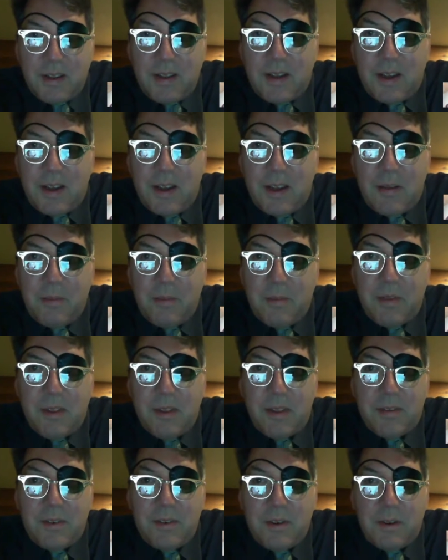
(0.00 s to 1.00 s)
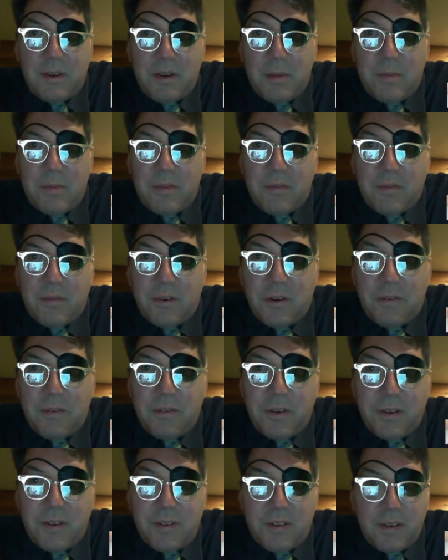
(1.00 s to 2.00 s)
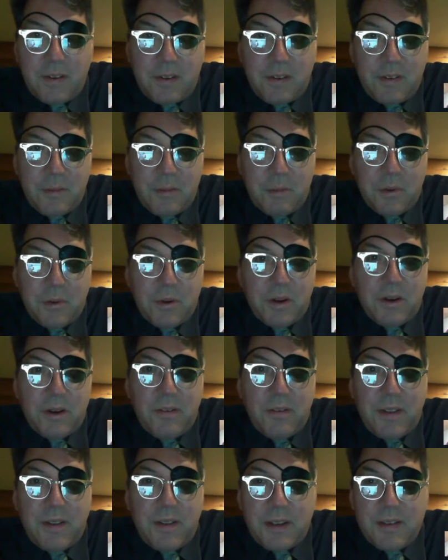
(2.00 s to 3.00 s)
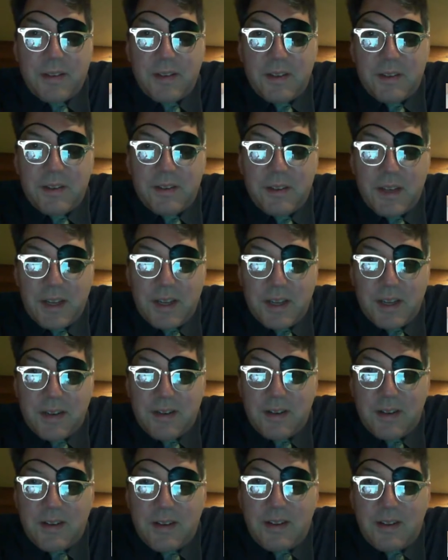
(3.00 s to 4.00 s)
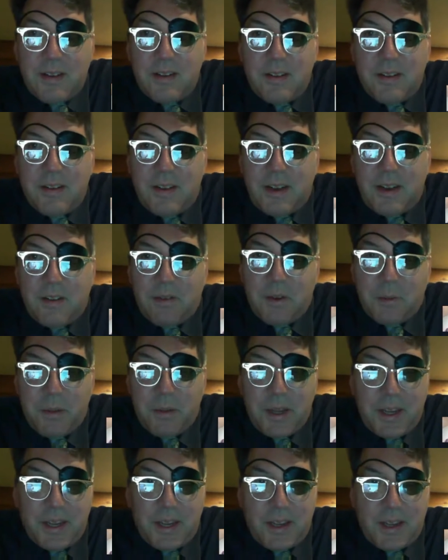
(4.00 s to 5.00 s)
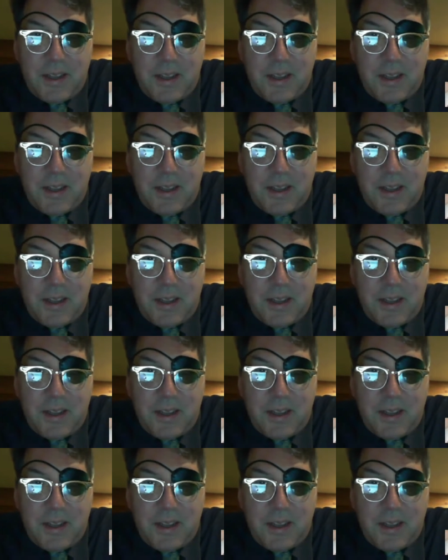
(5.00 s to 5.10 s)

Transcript: As you know, I'm a fervent supporter of AXSchat every week.